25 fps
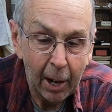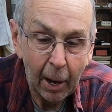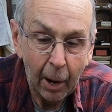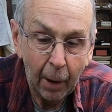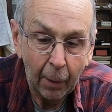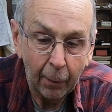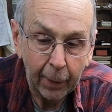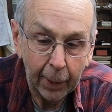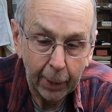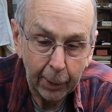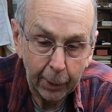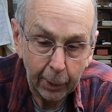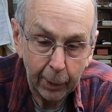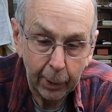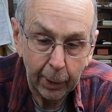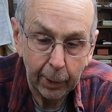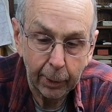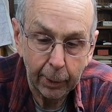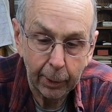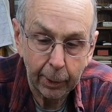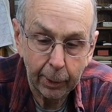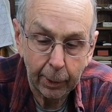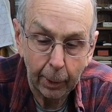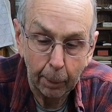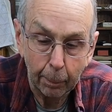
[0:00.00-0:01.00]
they took it to
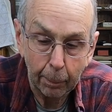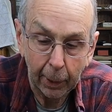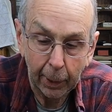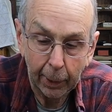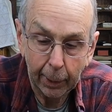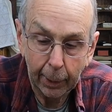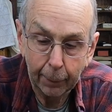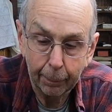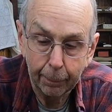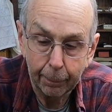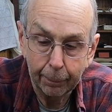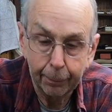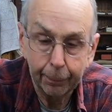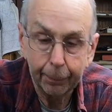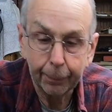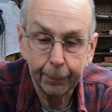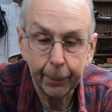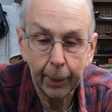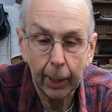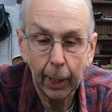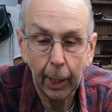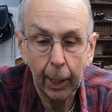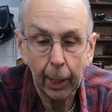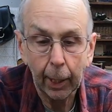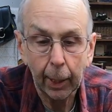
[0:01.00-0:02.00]
somebody,
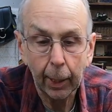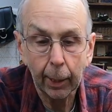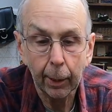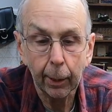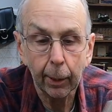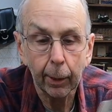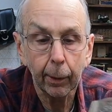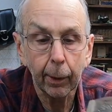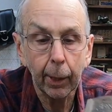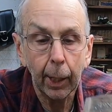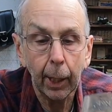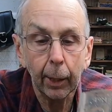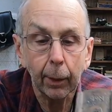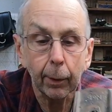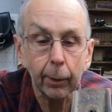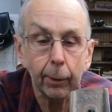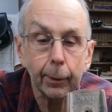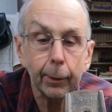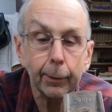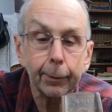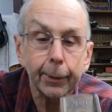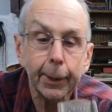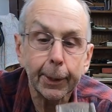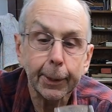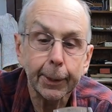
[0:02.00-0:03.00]
and I don't know if
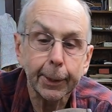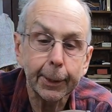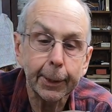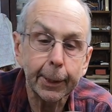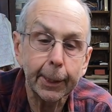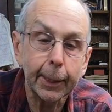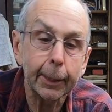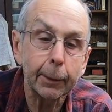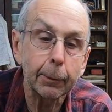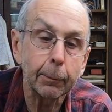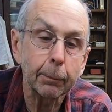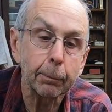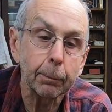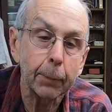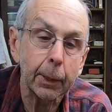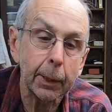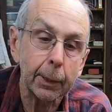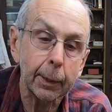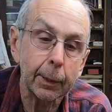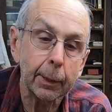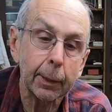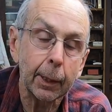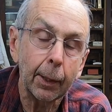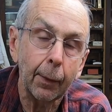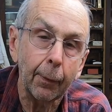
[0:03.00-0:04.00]
you can see it, but
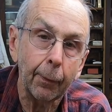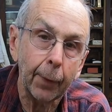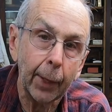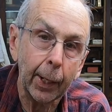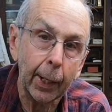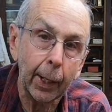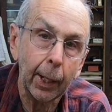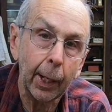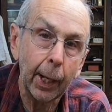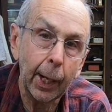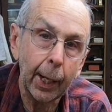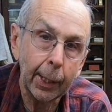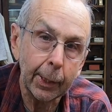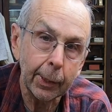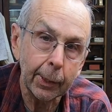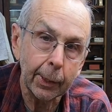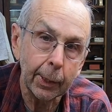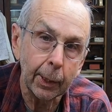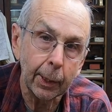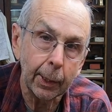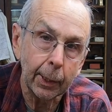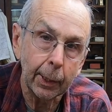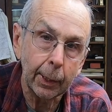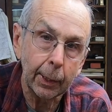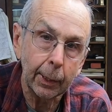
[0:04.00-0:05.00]
they
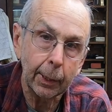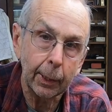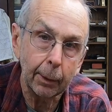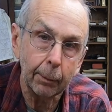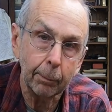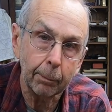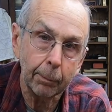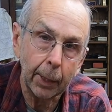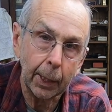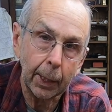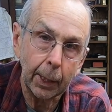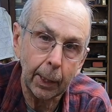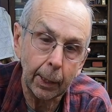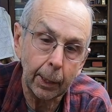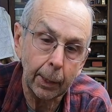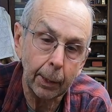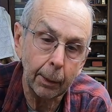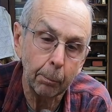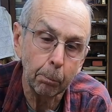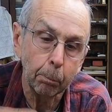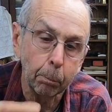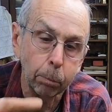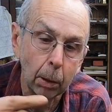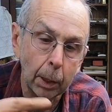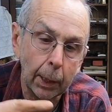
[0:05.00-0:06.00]
actually made
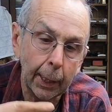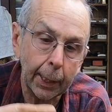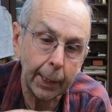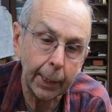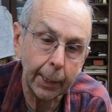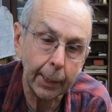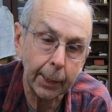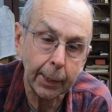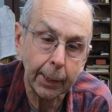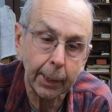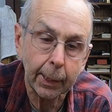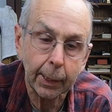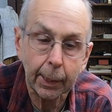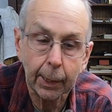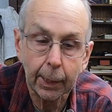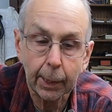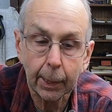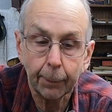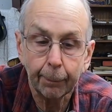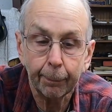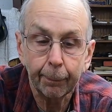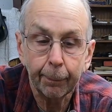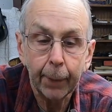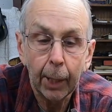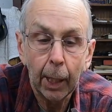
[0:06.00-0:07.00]
plates
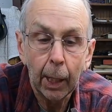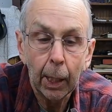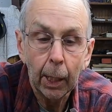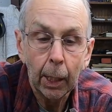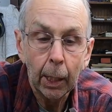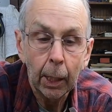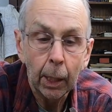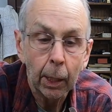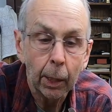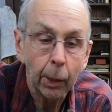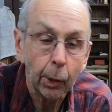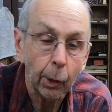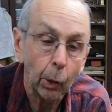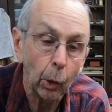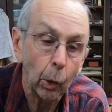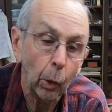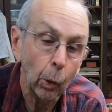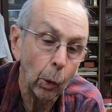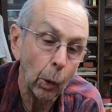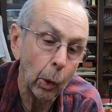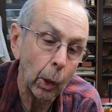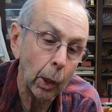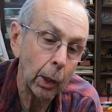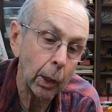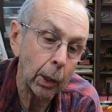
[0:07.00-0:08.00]
to
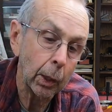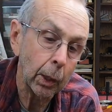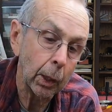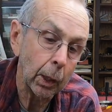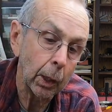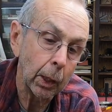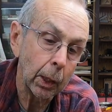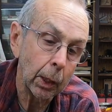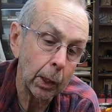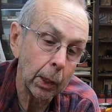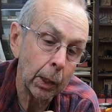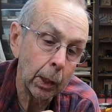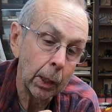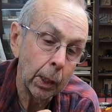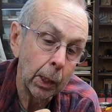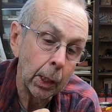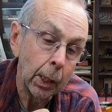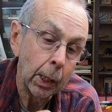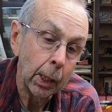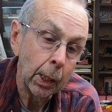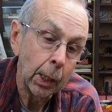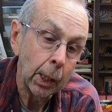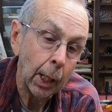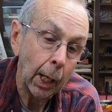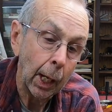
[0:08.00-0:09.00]
go
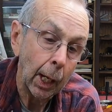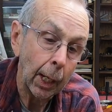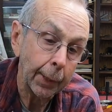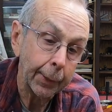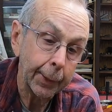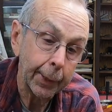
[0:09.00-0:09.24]
on